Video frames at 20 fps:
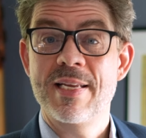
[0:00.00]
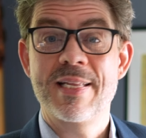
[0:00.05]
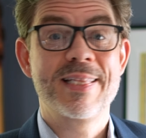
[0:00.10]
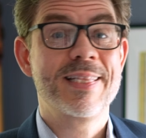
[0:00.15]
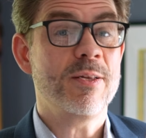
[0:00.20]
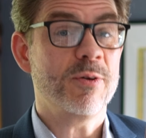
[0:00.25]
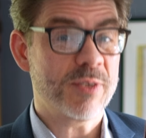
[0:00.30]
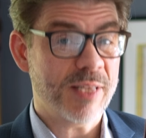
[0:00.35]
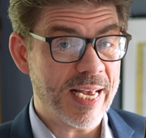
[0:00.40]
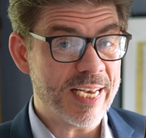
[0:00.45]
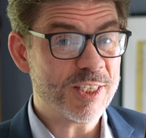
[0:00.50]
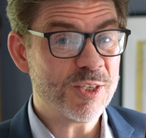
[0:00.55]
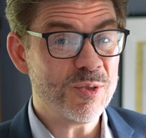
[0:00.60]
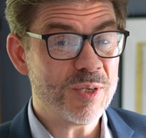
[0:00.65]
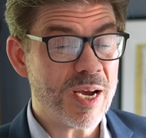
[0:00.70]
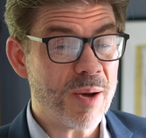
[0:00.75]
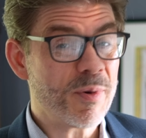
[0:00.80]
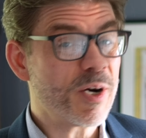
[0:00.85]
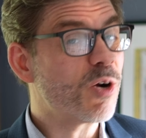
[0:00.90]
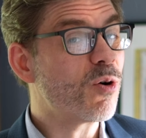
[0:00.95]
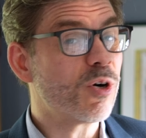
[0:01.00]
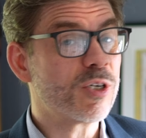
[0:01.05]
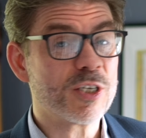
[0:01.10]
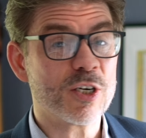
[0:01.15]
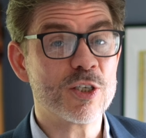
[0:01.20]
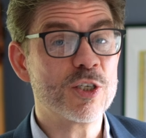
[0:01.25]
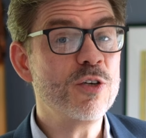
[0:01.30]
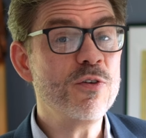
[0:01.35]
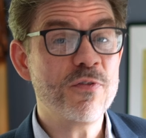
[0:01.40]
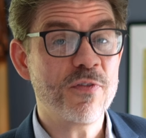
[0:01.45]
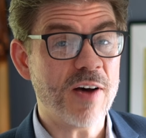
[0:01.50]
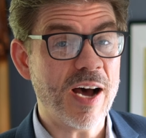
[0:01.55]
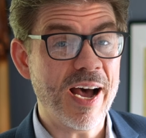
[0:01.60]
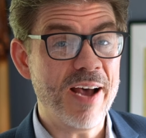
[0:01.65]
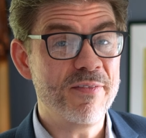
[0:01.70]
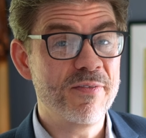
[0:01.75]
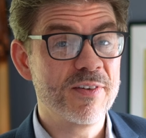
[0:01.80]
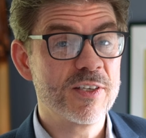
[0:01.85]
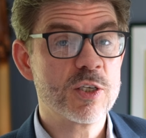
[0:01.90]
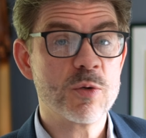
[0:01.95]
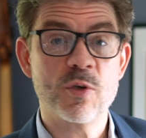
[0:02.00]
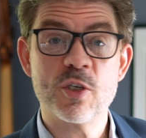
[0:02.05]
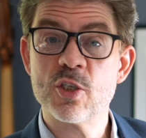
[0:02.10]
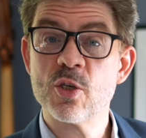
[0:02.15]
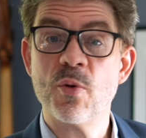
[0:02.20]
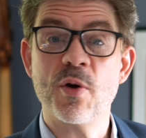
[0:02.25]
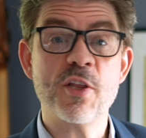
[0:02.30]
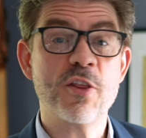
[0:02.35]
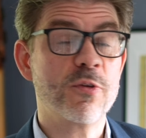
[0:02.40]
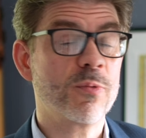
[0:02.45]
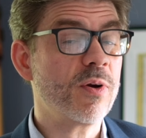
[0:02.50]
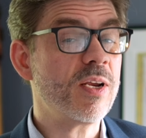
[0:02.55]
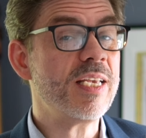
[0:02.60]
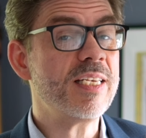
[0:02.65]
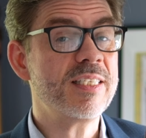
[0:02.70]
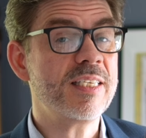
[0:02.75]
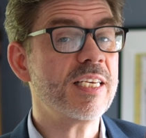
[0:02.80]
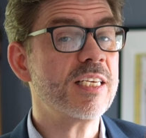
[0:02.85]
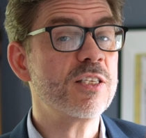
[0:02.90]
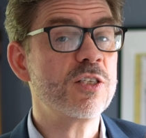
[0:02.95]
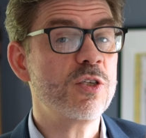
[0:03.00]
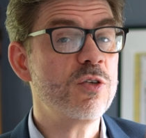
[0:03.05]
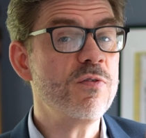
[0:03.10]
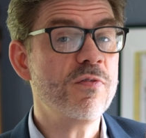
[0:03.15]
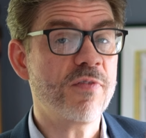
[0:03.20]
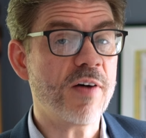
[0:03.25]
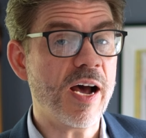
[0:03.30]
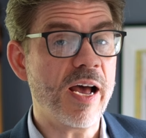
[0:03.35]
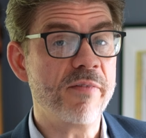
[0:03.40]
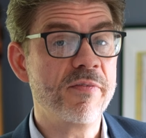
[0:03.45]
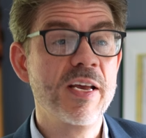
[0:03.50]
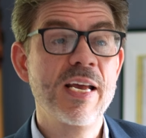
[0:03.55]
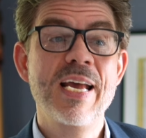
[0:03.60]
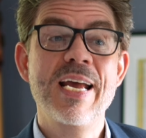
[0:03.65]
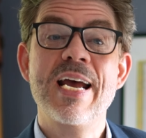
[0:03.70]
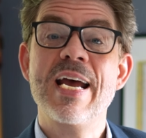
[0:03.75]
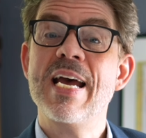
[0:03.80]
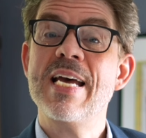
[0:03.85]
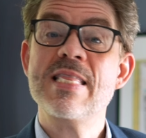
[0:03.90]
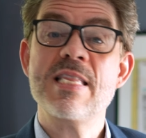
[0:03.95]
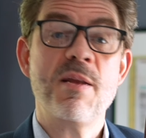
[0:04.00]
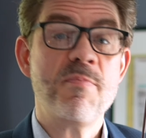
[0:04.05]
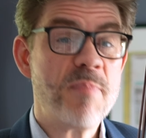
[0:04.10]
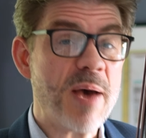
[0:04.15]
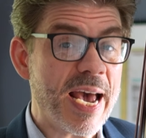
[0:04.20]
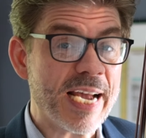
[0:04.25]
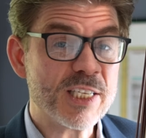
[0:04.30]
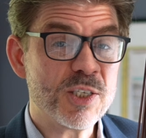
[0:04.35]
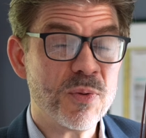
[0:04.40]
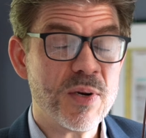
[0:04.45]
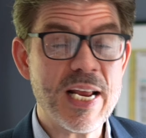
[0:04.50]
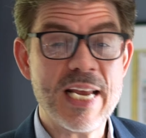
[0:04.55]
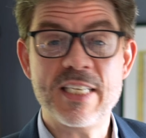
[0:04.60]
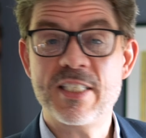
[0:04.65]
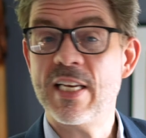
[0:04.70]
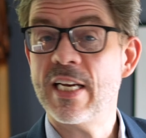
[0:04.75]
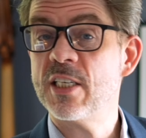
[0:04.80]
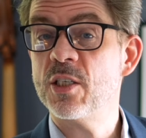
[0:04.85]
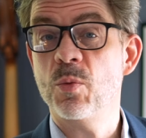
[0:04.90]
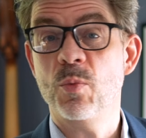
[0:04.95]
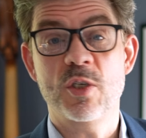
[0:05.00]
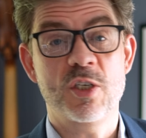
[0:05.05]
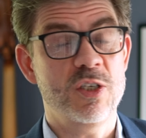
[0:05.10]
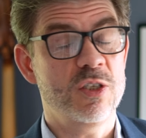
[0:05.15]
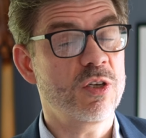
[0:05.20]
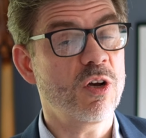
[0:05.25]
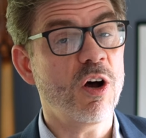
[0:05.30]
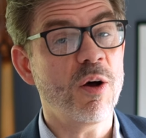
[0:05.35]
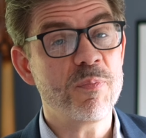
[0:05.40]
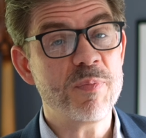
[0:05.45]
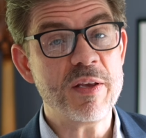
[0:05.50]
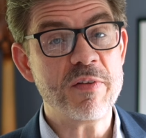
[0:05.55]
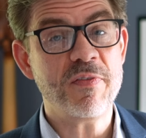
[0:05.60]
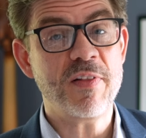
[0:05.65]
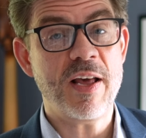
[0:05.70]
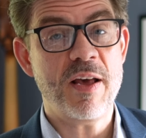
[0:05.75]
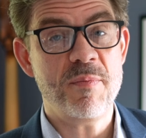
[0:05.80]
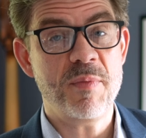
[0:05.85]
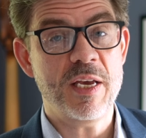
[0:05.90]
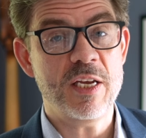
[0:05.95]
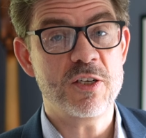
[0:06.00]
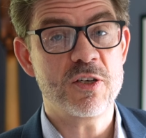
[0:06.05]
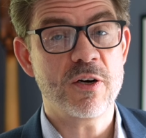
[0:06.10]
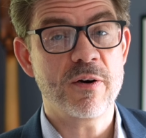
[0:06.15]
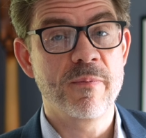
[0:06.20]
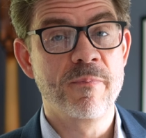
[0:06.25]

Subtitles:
Those last two dominant chords are a 2-5, so we're just going 3, 6, 2, 5, and then back to an A section, which is all B flat major.